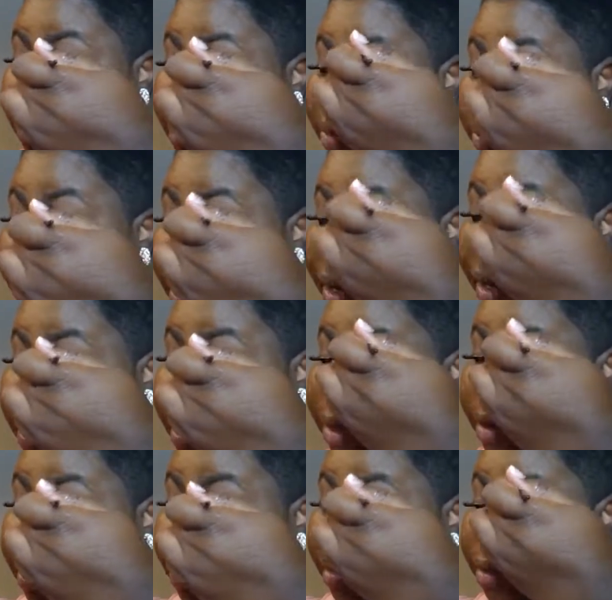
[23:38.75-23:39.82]
and right
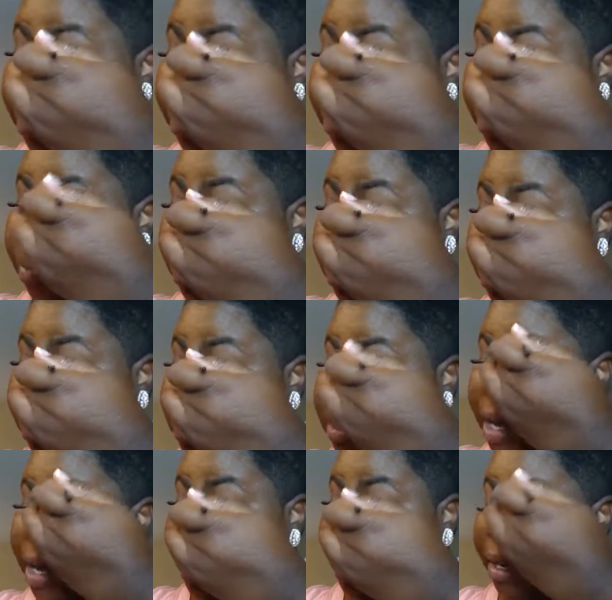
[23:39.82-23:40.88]
here on the
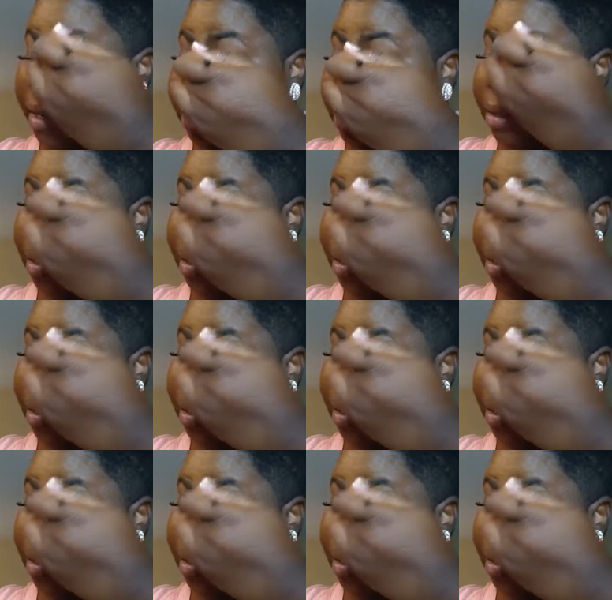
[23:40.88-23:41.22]
side,